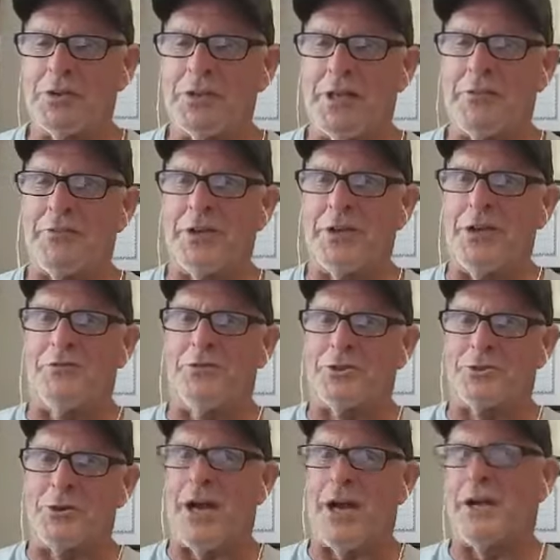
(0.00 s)
If
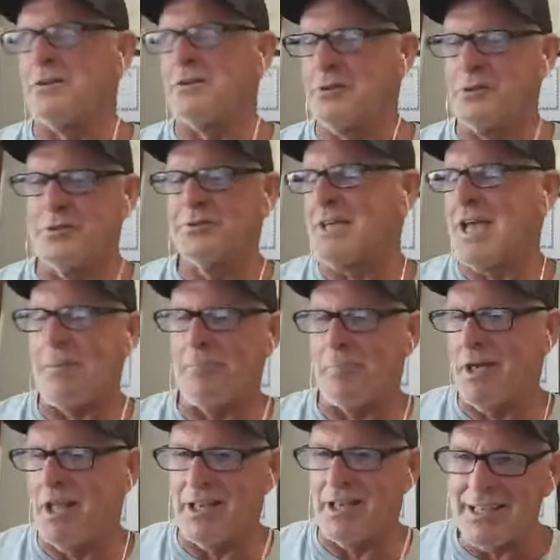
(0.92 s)
you're trying to lose
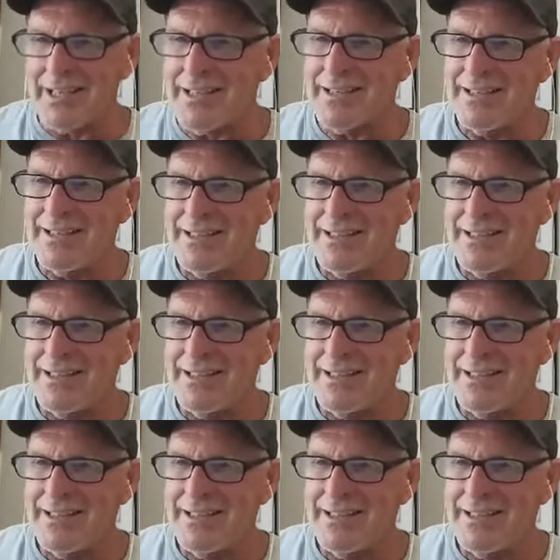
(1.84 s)
that belly,